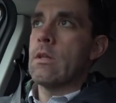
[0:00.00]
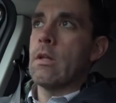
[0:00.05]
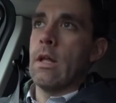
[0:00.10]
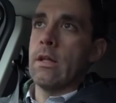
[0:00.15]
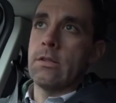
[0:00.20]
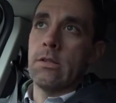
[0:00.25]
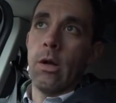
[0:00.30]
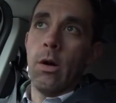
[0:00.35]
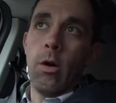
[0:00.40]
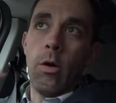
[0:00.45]

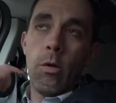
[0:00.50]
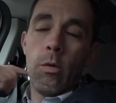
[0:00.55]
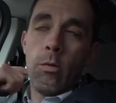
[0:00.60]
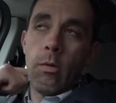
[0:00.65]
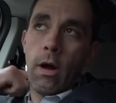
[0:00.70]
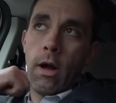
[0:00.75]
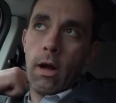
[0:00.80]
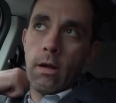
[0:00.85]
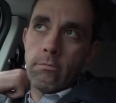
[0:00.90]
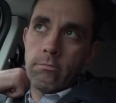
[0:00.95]
And
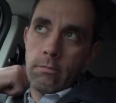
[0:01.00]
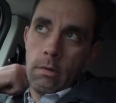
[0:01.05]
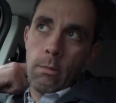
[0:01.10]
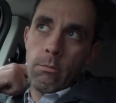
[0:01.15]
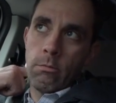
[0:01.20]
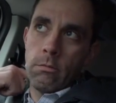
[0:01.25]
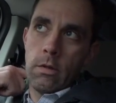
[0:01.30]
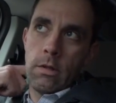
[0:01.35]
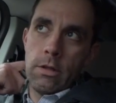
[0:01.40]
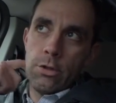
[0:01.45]
so
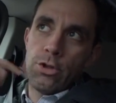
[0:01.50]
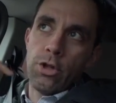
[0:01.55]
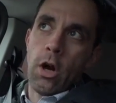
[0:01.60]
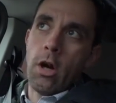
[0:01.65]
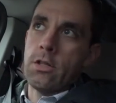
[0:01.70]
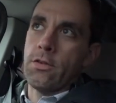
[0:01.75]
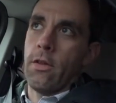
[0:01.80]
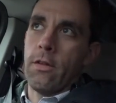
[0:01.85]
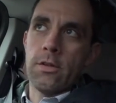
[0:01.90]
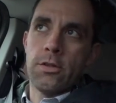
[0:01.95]
I'm in
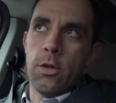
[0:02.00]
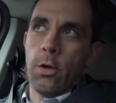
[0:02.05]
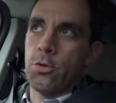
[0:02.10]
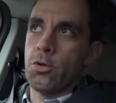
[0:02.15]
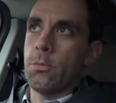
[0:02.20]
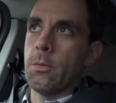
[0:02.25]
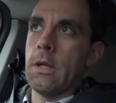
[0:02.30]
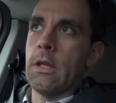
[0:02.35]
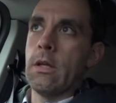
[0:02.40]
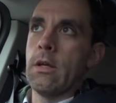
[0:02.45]
charge of all the
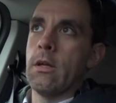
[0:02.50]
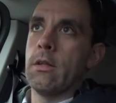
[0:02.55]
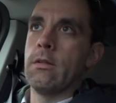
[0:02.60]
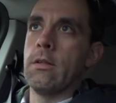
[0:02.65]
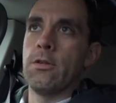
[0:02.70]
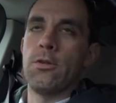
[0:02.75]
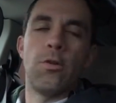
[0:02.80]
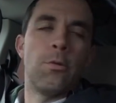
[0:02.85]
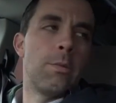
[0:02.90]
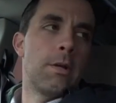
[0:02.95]
social media,
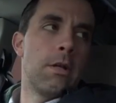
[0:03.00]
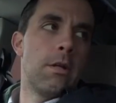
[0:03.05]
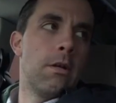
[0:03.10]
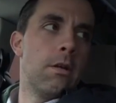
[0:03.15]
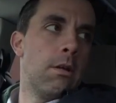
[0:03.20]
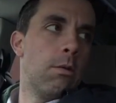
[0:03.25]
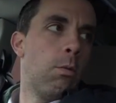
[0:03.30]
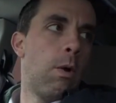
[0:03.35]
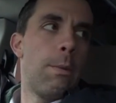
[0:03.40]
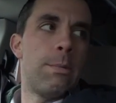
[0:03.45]
digital
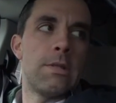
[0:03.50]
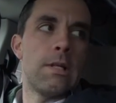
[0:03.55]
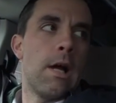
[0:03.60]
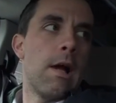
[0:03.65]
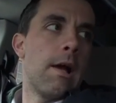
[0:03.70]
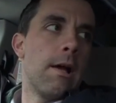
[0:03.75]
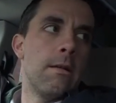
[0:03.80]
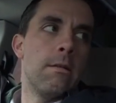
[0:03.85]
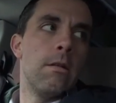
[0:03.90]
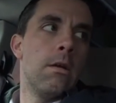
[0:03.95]
media, the okay.
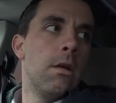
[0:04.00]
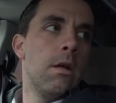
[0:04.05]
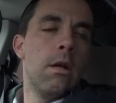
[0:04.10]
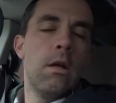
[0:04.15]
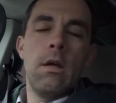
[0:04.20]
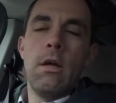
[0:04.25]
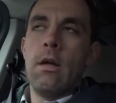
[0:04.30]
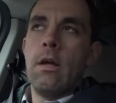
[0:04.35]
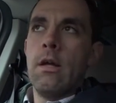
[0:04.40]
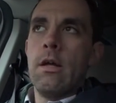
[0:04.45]
website.
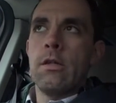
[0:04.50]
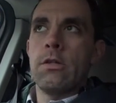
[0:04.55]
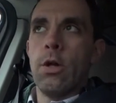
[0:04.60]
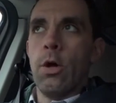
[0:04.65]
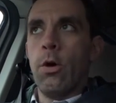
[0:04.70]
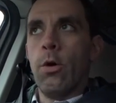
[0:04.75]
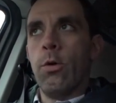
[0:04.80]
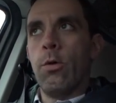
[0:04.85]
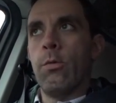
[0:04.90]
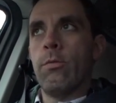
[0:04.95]
Yep.
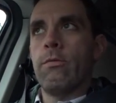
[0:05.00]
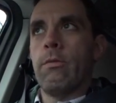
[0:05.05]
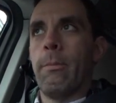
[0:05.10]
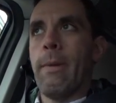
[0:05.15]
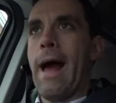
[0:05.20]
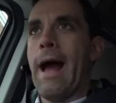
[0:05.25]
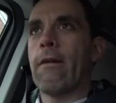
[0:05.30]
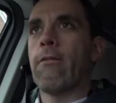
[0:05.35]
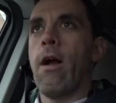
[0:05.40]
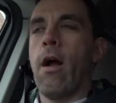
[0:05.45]
So the
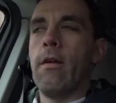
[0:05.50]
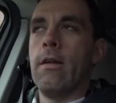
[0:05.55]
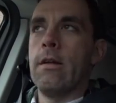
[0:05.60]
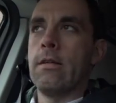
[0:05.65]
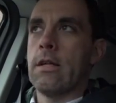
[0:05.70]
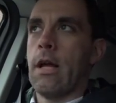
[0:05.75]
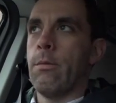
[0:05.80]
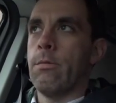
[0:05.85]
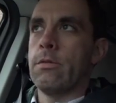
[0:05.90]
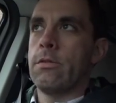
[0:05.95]
background
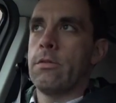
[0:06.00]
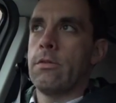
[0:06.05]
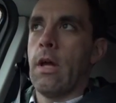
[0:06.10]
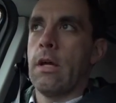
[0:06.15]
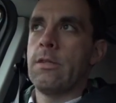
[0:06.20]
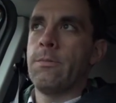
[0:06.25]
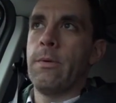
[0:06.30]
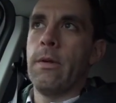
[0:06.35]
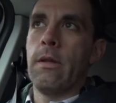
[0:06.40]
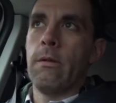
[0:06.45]
is I was
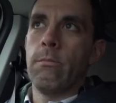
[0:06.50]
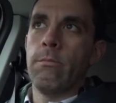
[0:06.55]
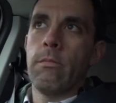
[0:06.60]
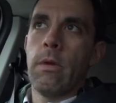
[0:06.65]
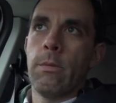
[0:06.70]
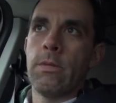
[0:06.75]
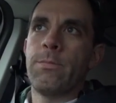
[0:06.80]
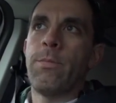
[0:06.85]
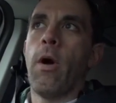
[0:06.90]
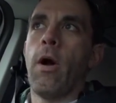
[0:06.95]
I spent
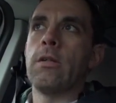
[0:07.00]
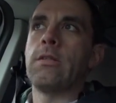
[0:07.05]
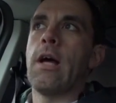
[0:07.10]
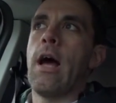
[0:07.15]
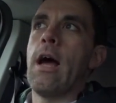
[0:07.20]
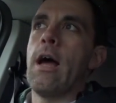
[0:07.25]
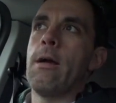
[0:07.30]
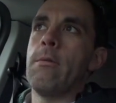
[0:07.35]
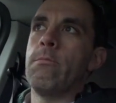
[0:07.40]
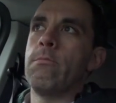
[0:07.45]
I was part
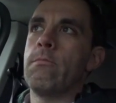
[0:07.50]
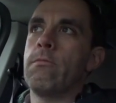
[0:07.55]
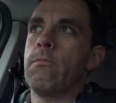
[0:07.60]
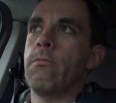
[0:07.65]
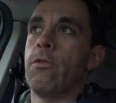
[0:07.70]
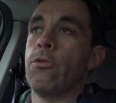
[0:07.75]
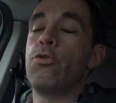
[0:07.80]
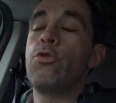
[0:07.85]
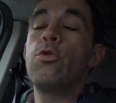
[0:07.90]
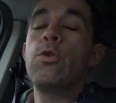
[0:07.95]
time
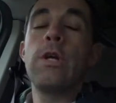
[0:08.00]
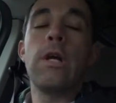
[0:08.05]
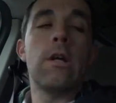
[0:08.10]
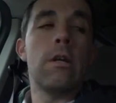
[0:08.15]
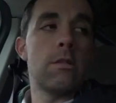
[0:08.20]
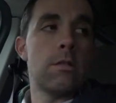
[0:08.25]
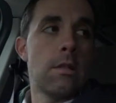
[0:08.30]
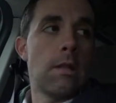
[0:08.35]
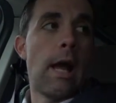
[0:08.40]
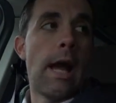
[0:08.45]
for two
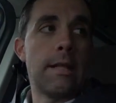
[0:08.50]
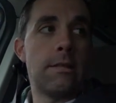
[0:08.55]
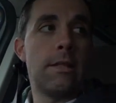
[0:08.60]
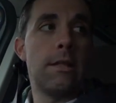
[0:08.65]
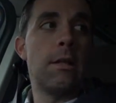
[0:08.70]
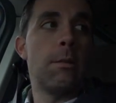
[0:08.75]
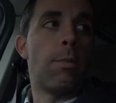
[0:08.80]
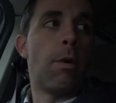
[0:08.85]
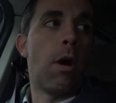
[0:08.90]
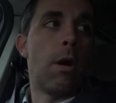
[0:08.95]
years in the IT
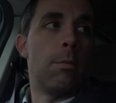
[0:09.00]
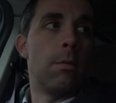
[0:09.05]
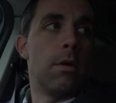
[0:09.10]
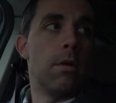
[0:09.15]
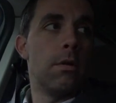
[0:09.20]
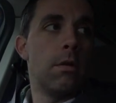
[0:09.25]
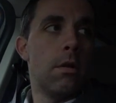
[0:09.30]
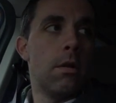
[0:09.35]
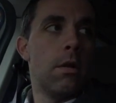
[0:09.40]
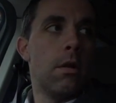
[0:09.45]
department